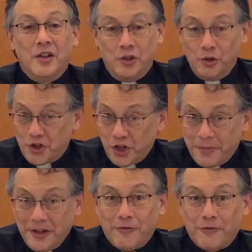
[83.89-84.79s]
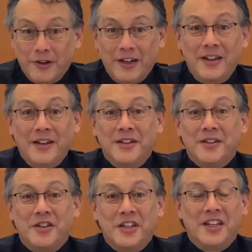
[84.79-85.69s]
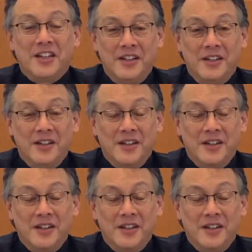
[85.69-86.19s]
you shall be free indeed.